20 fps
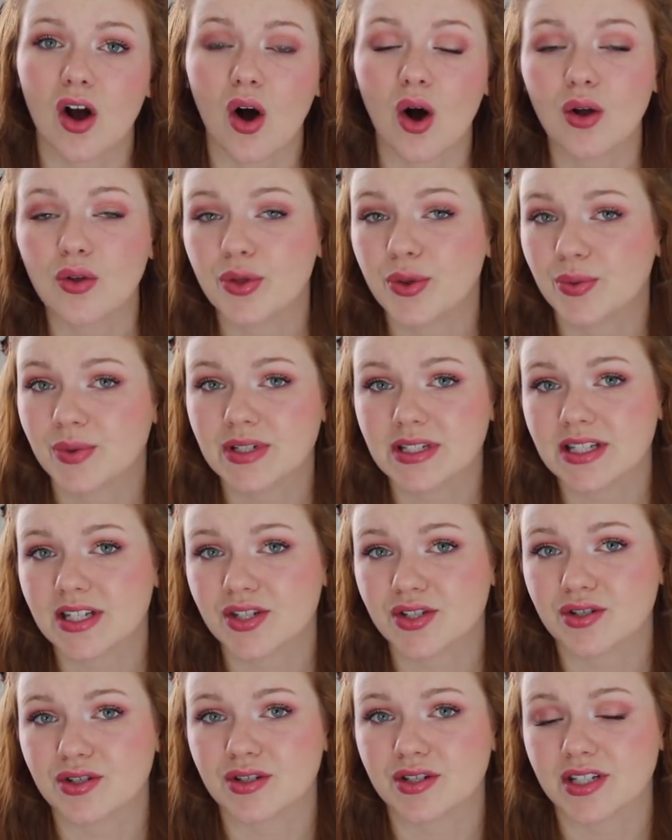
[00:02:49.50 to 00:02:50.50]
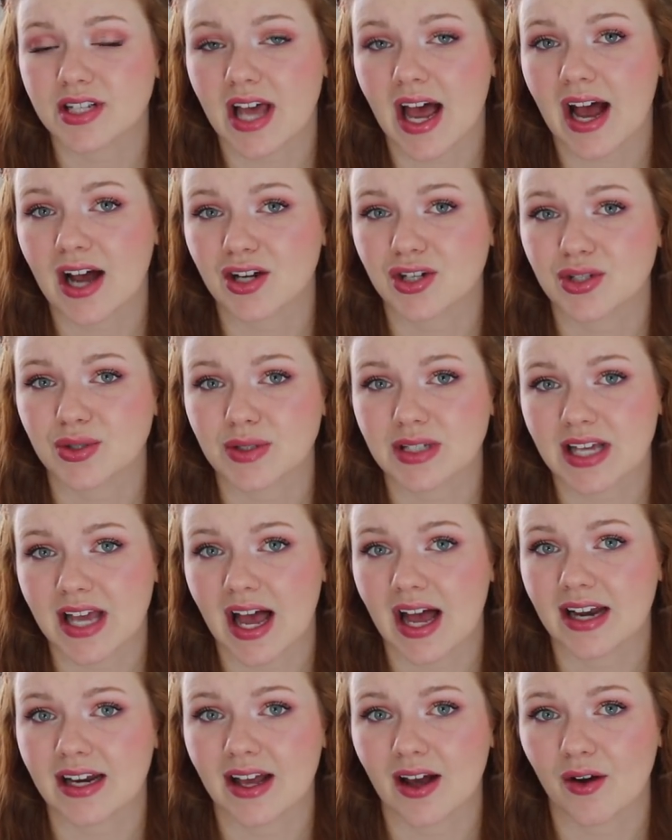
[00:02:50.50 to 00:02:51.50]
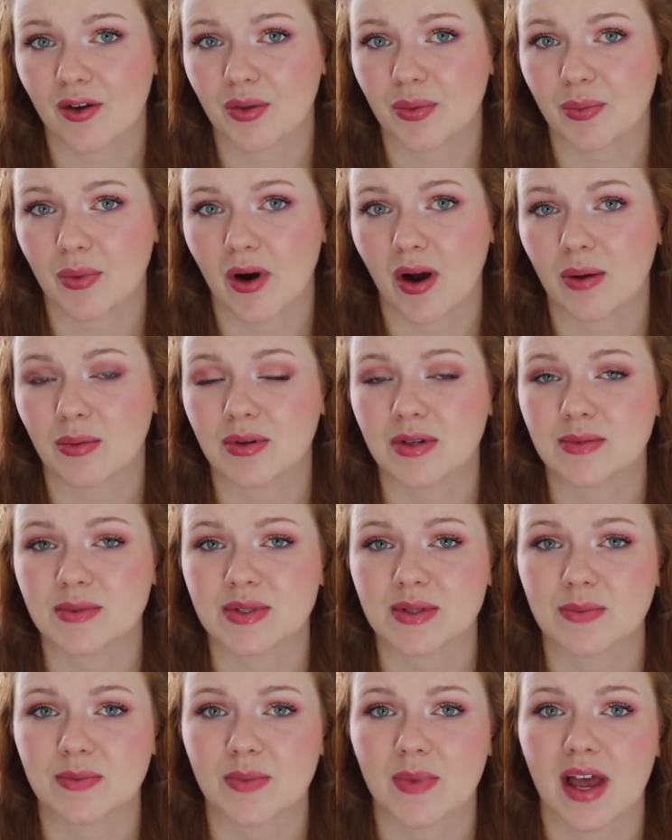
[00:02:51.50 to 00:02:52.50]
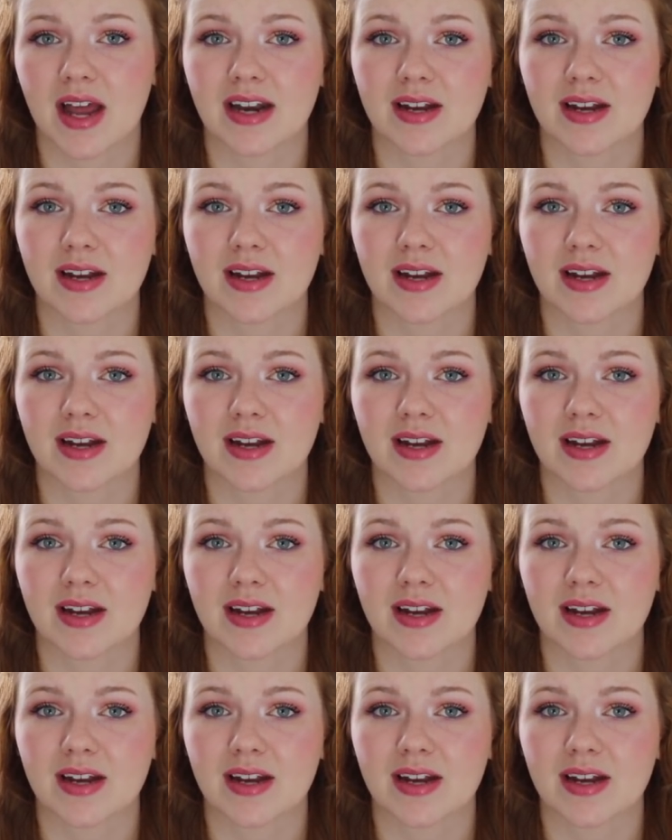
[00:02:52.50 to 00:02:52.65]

All three sisters actually had health problems,